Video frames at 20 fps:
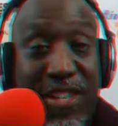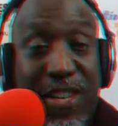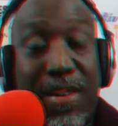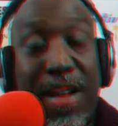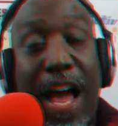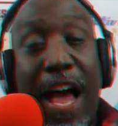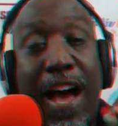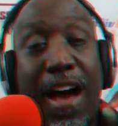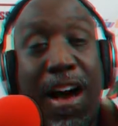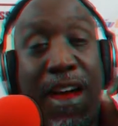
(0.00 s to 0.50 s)

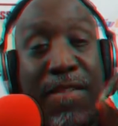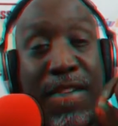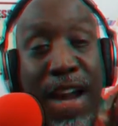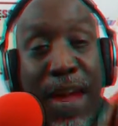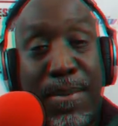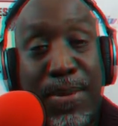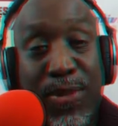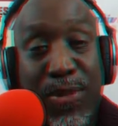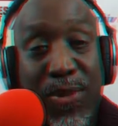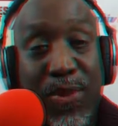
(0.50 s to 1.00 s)
of an
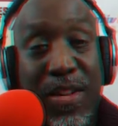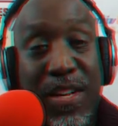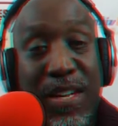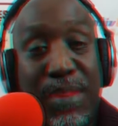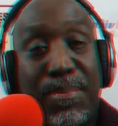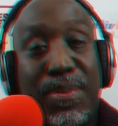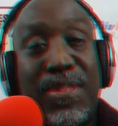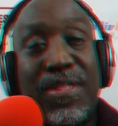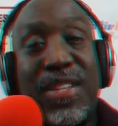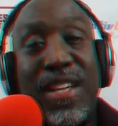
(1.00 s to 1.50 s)
opportunity
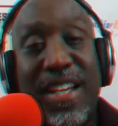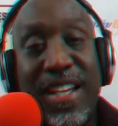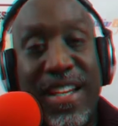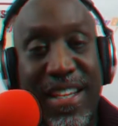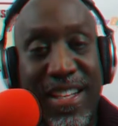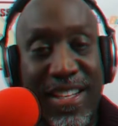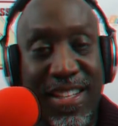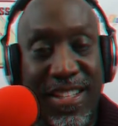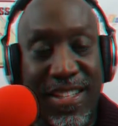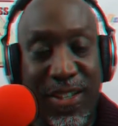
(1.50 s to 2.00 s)
presented
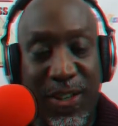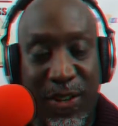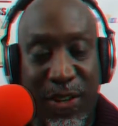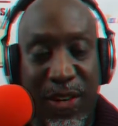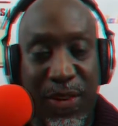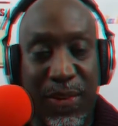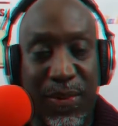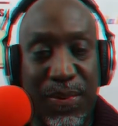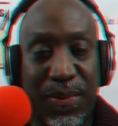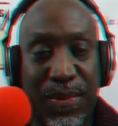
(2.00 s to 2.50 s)
to
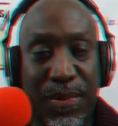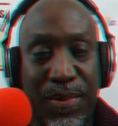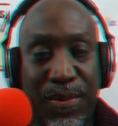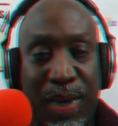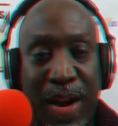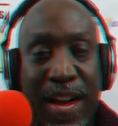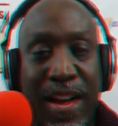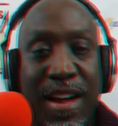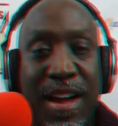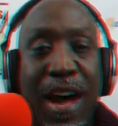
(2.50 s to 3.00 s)
you,
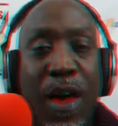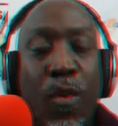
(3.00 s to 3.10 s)
right?